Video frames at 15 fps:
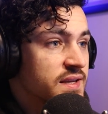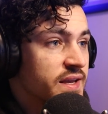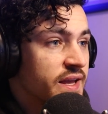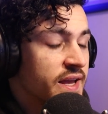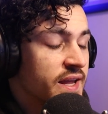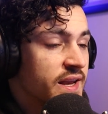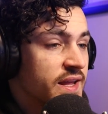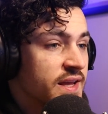
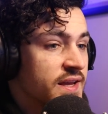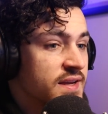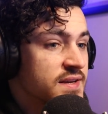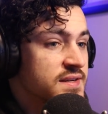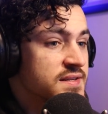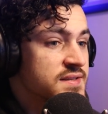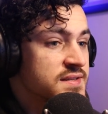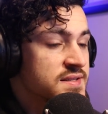it
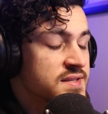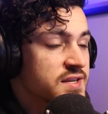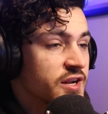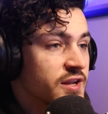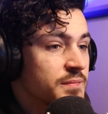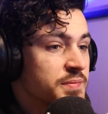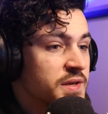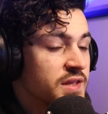is
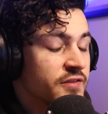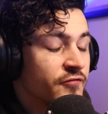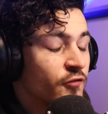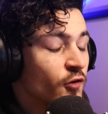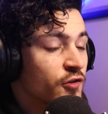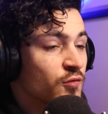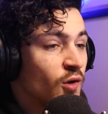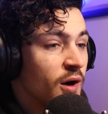gonna be the
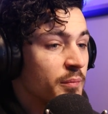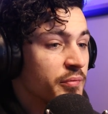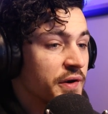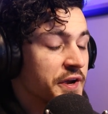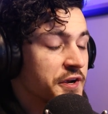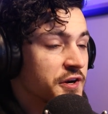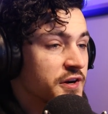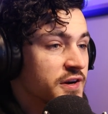fourth wall
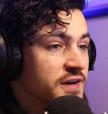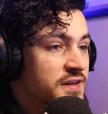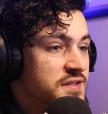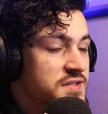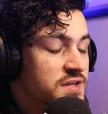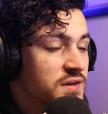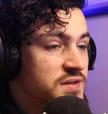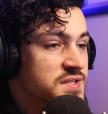breaker.
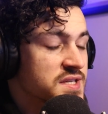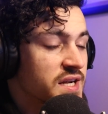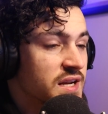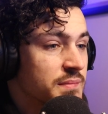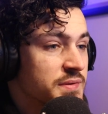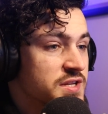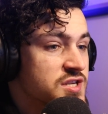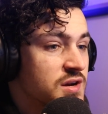So it's
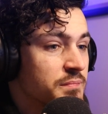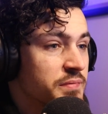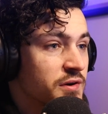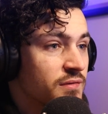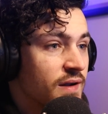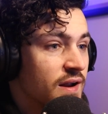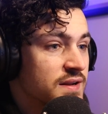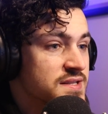gonna be jumping
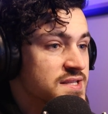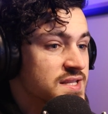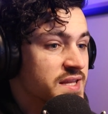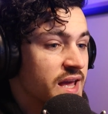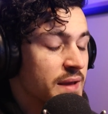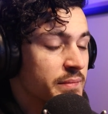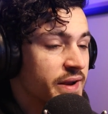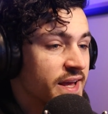around into the
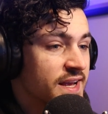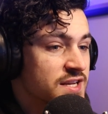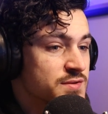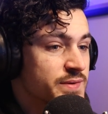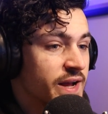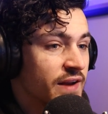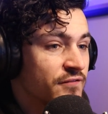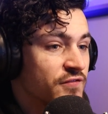game, and I guess
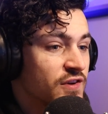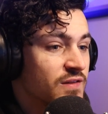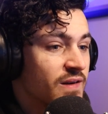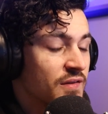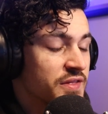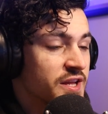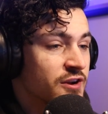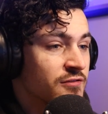we gotta figure
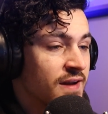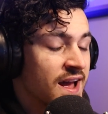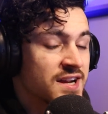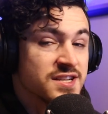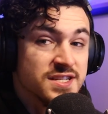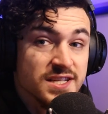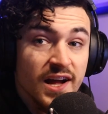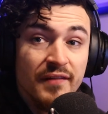out the
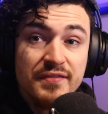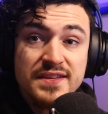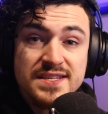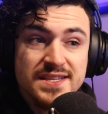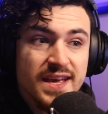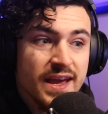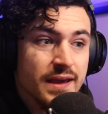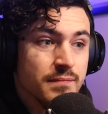interactions of
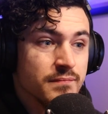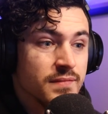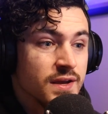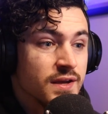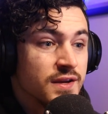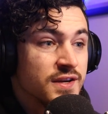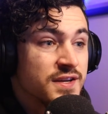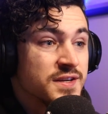this game.
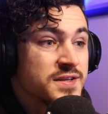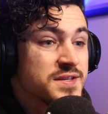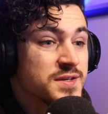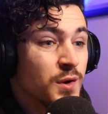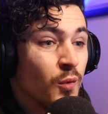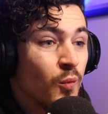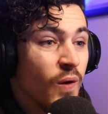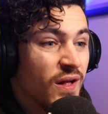
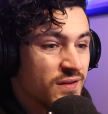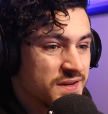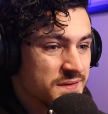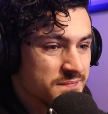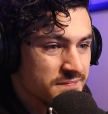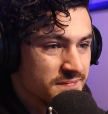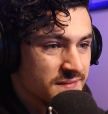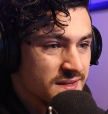So
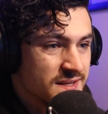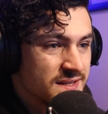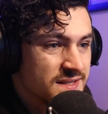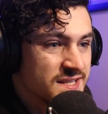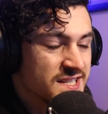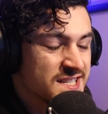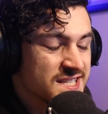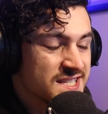welcome
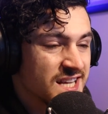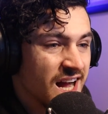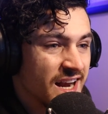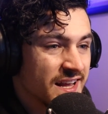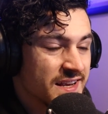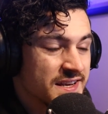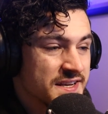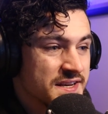to
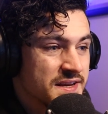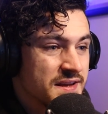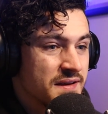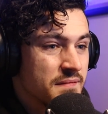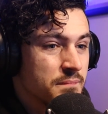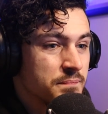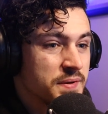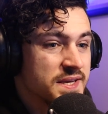Sonic
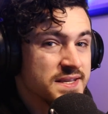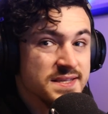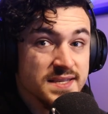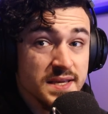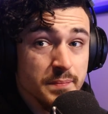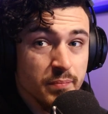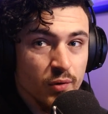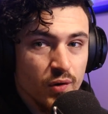
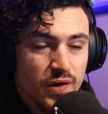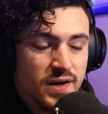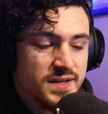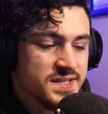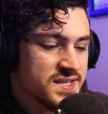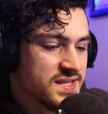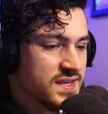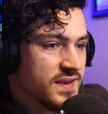PC
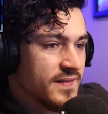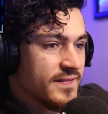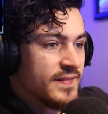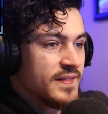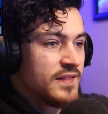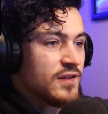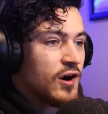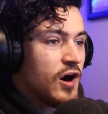ports.
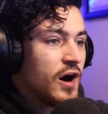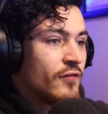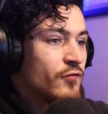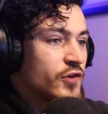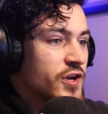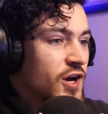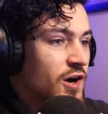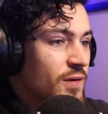Off
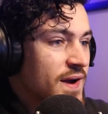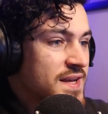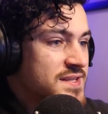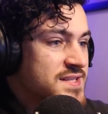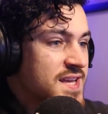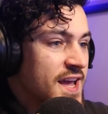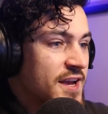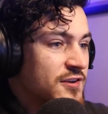we go
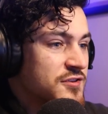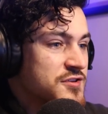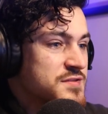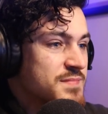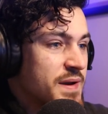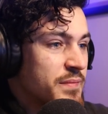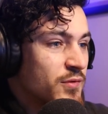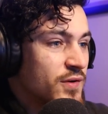as Tails,
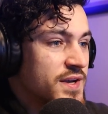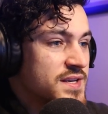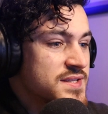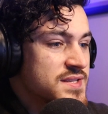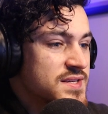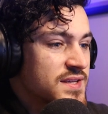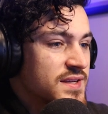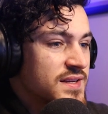my
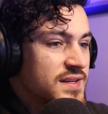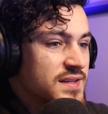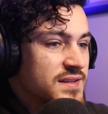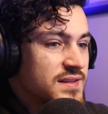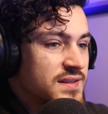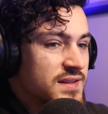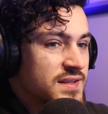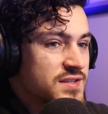boys.
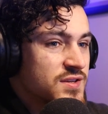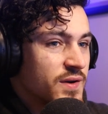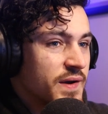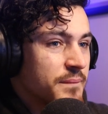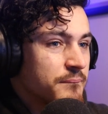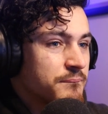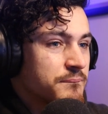Let's do it.